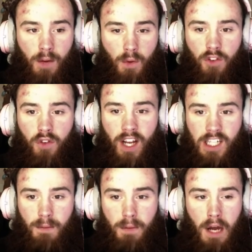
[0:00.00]

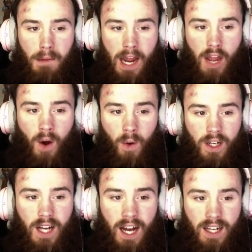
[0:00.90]
reflects upon my
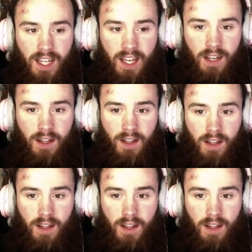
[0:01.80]
own content